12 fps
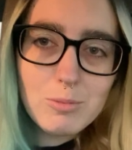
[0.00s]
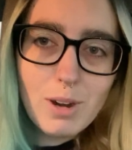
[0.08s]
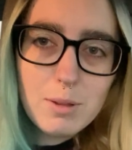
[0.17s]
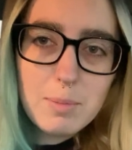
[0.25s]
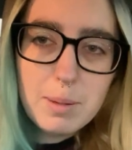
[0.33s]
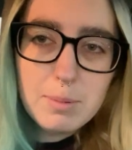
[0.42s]

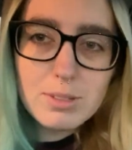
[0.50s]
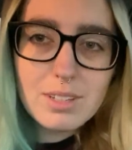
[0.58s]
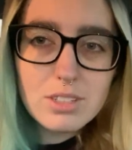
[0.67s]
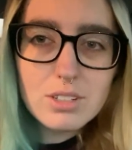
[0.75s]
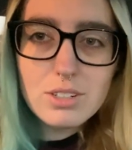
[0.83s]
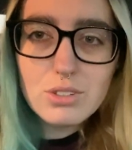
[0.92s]
Rock, Paper,
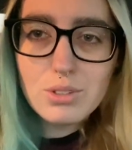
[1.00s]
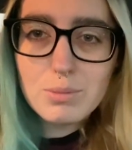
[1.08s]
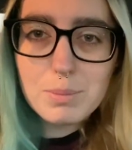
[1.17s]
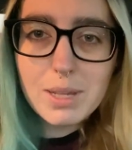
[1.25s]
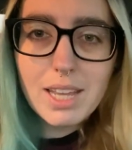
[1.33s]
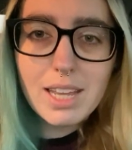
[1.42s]
Scissors
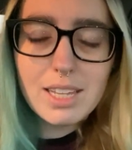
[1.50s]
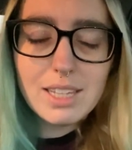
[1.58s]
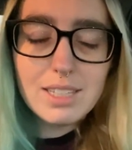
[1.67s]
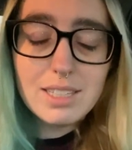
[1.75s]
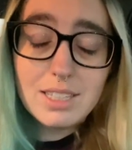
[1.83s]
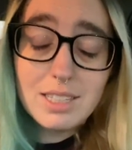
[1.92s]
by
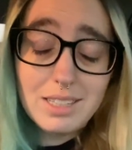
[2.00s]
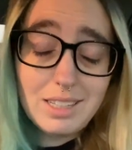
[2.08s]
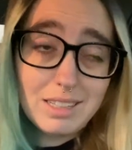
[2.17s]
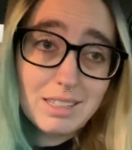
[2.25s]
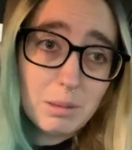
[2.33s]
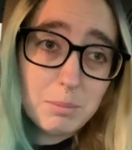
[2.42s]

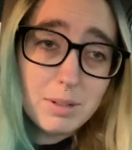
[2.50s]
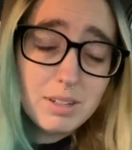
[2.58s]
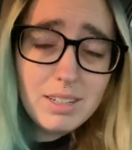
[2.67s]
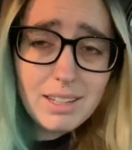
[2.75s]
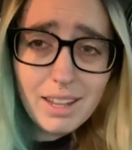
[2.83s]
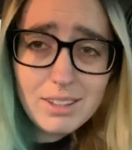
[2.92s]

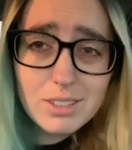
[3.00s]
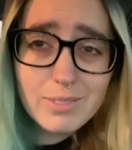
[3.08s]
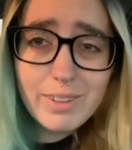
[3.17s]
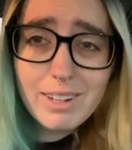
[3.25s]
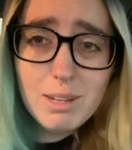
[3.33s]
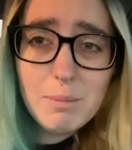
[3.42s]
somebody, Alice
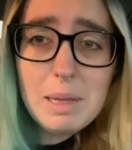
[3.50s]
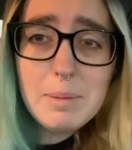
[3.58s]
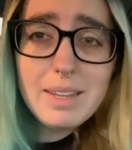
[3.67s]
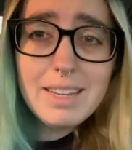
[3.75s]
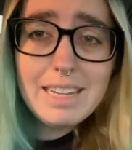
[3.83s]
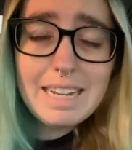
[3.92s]
Feeney
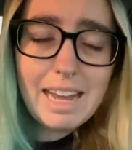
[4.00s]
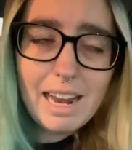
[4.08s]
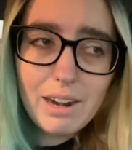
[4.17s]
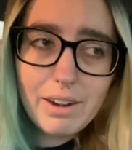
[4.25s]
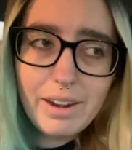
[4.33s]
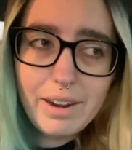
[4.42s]
maybe? I
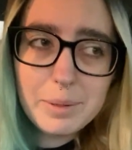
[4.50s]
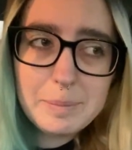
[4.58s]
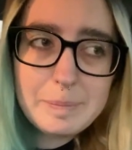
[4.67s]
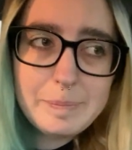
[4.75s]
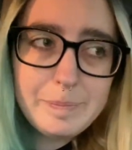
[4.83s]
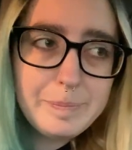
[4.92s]
don't know.
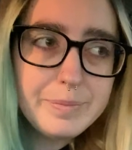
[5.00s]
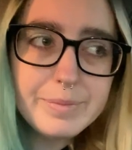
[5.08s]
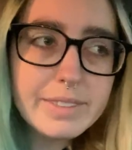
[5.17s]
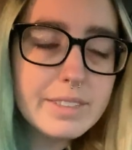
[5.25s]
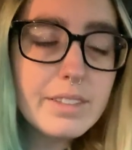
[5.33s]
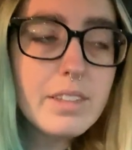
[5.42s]

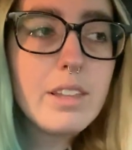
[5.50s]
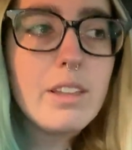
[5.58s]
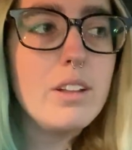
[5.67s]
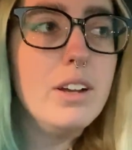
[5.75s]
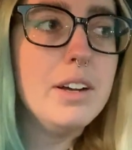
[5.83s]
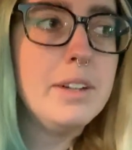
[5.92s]

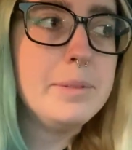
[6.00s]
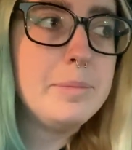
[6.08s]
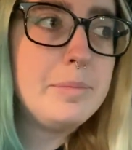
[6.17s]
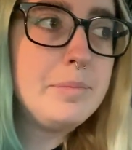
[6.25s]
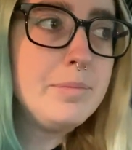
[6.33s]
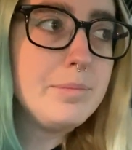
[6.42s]

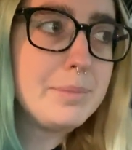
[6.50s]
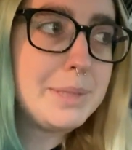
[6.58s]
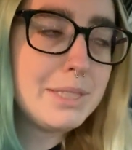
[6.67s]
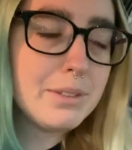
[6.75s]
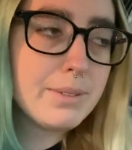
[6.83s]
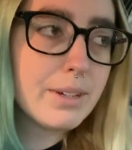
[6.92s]
Um, but
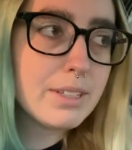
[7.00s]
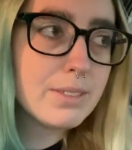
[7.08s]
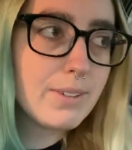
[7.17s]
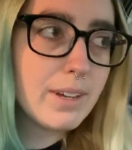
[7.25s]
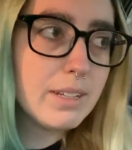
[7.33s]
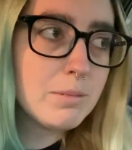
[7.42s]
so far it's
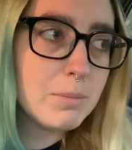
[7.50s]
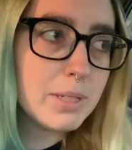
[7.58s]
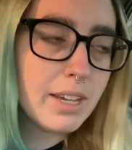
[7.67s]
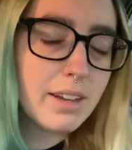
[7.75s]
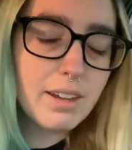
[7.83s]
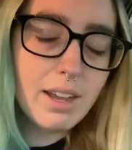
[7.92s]
fine. But
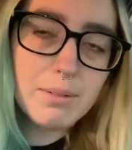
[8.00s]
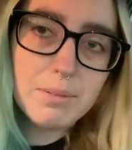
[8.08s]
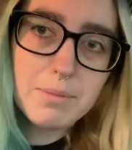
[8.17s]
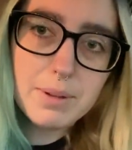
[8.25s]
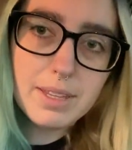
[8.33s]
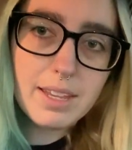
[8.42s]
yeah, I
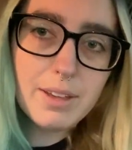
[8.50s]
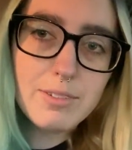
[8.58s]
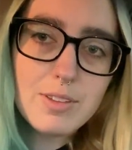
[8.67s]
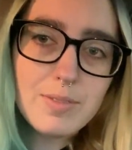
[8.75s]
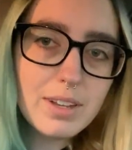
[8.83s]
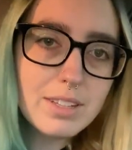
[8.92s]
really have
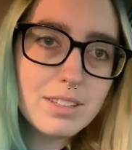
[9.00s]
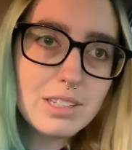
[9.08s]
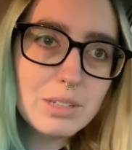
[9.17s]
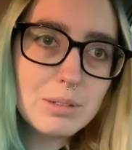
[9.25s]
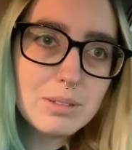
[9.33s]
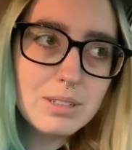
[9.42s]
to find a
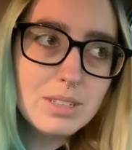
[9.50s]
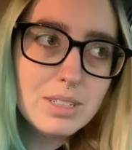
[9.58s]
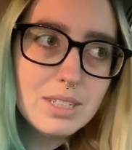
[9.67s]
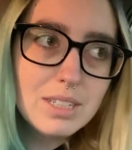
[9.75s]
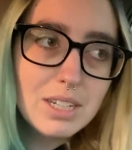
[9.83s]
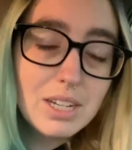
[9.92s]
new
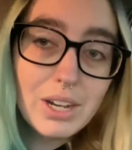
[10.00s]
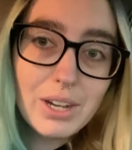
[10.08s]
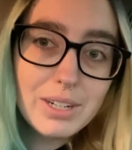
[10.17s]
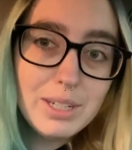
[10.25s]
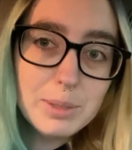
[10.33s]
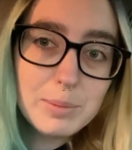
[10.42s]

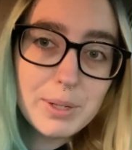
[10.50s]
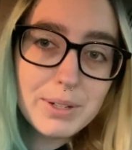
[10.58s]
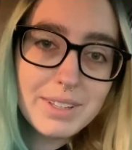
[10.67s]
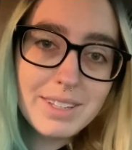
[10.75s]
audiobook.